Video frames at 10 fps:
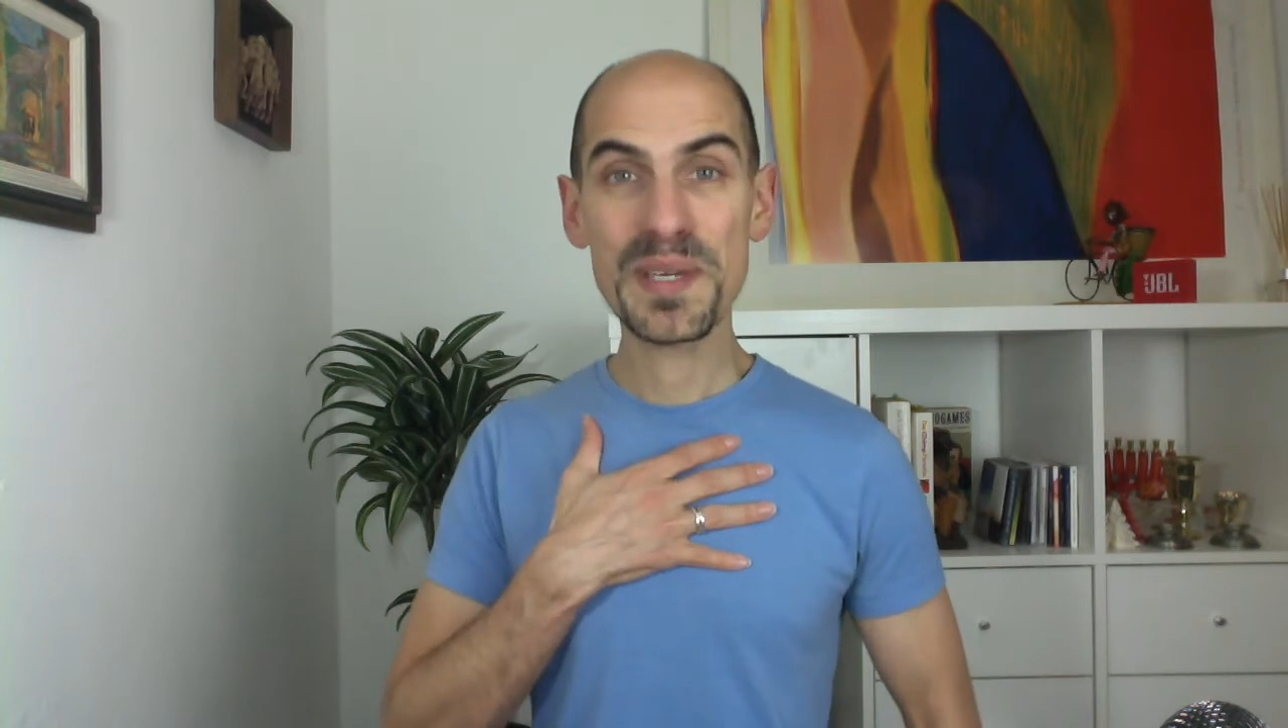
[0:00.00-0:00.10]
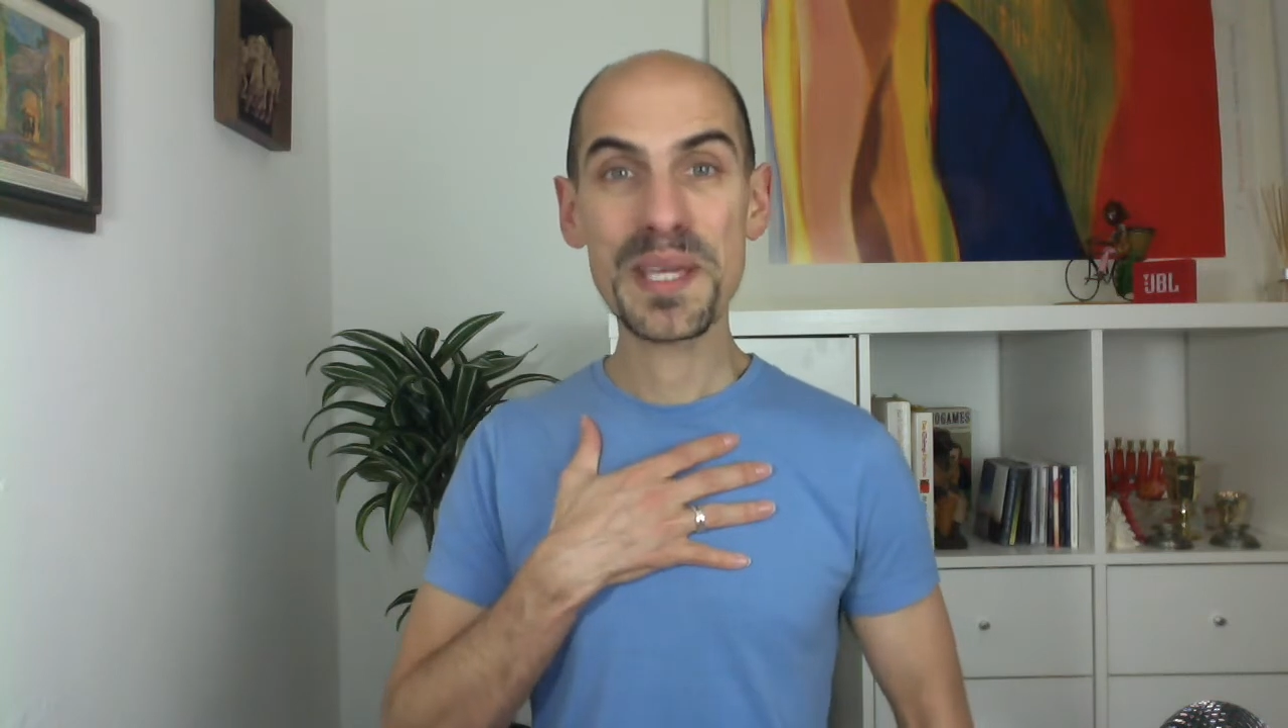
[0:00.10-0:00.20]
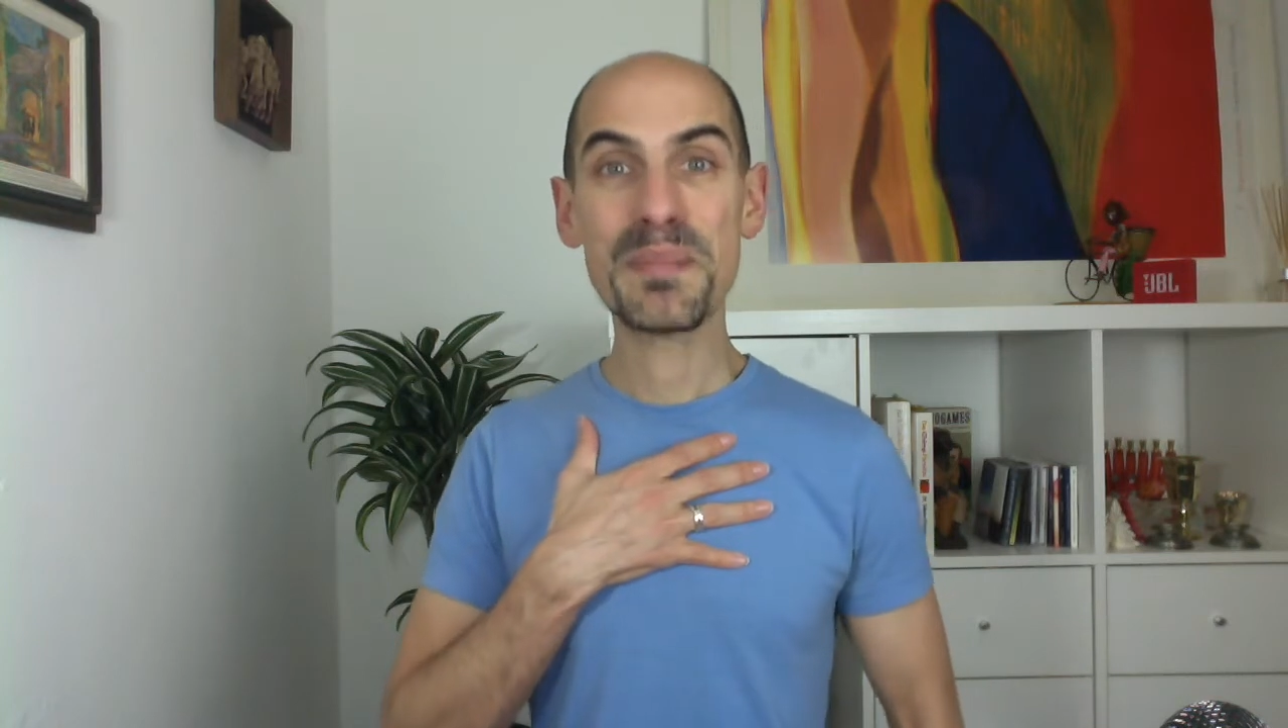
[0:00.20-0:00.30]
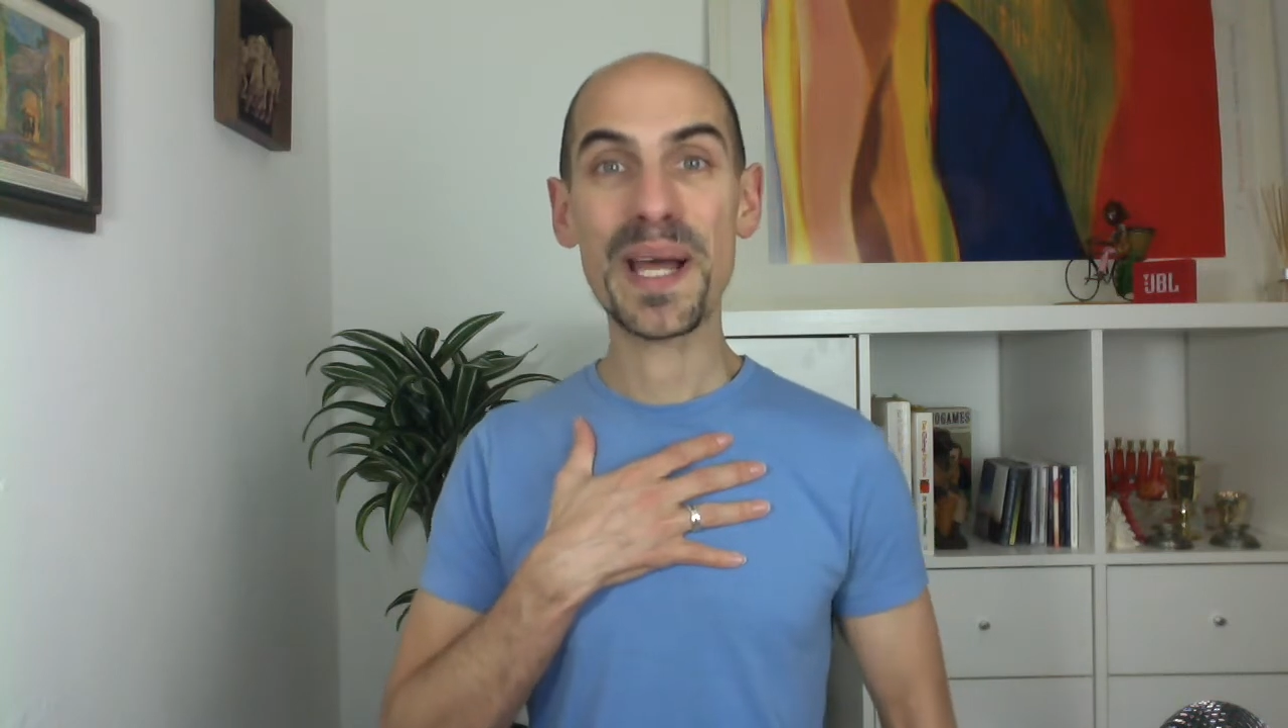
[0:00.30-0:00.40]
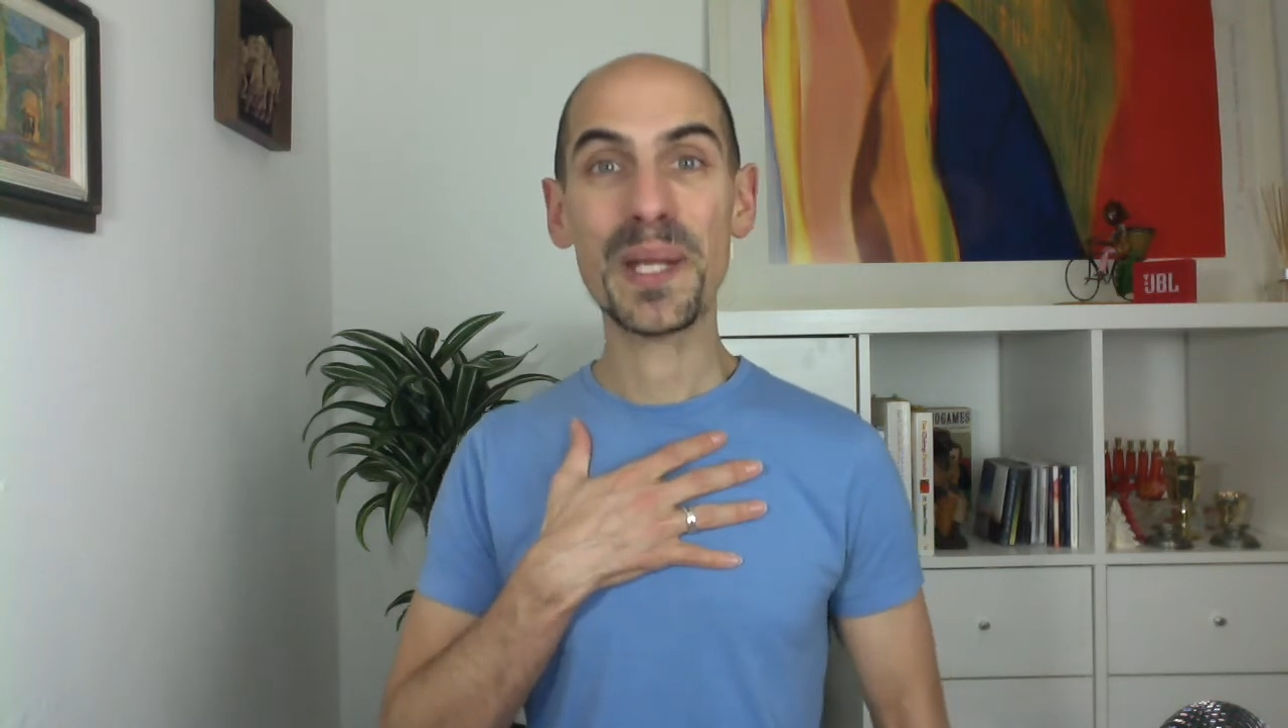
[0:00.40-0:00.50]

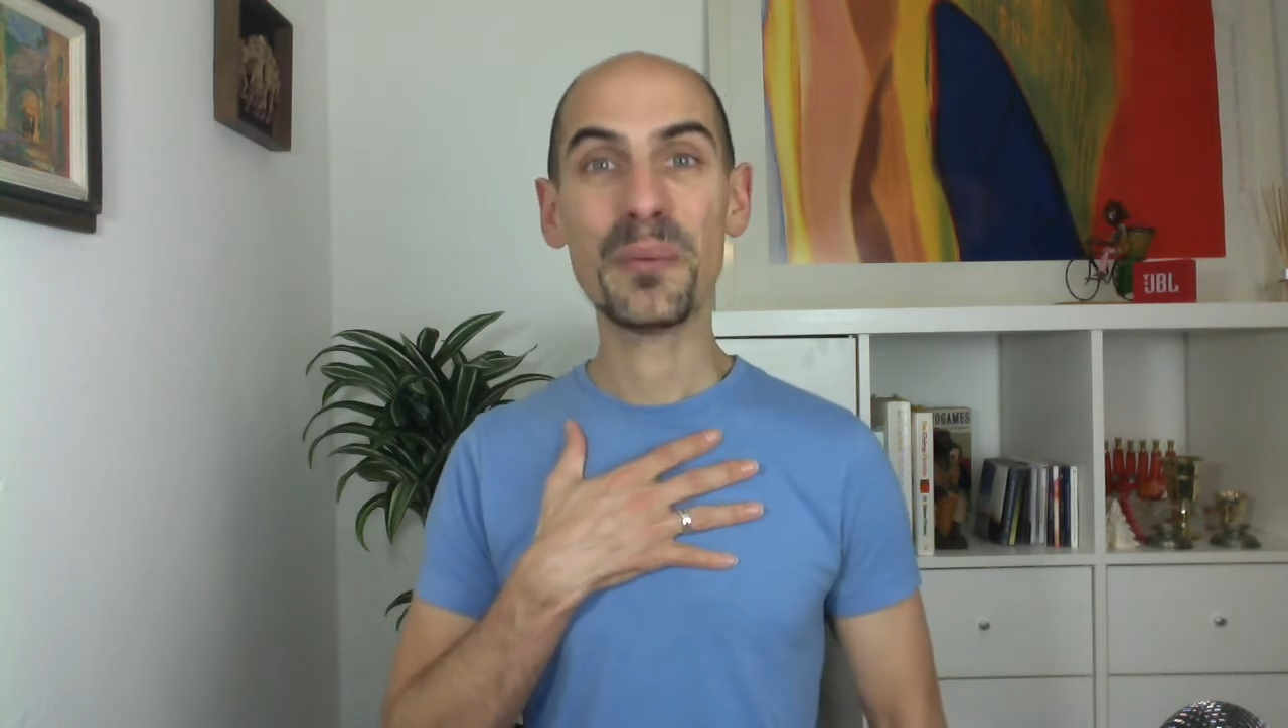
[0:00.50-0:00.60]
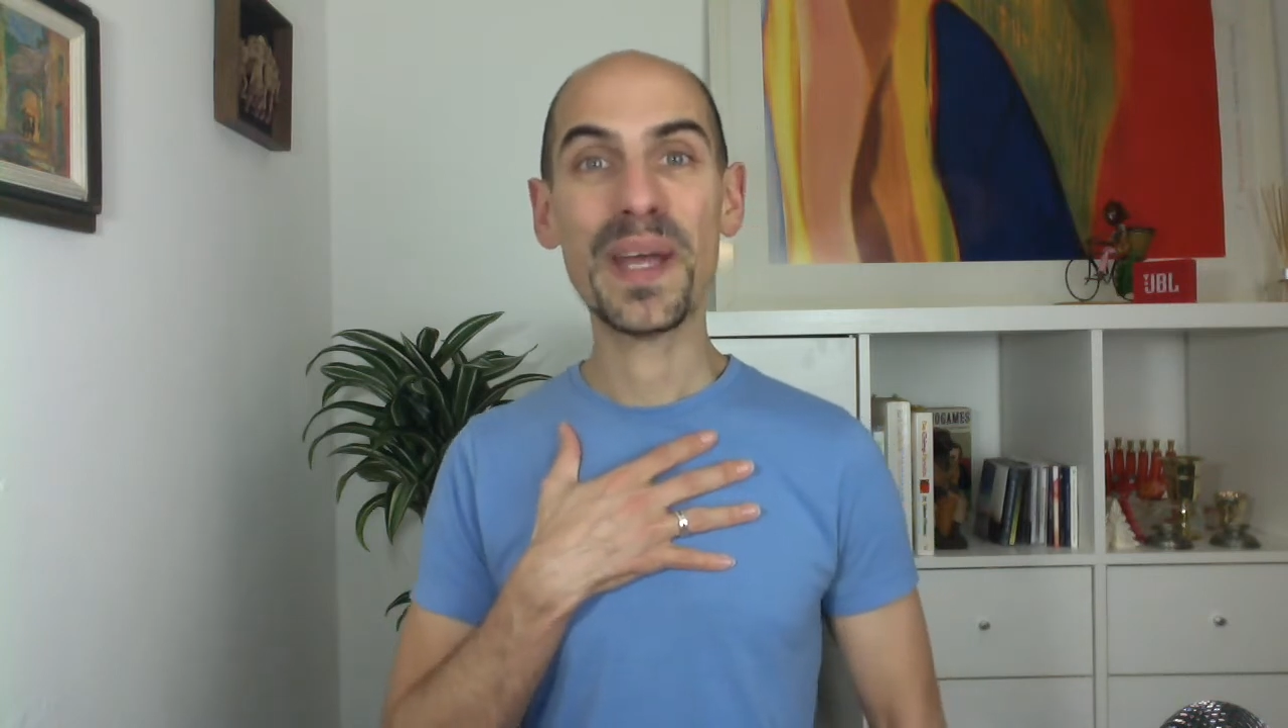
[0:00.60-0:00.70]
me, by the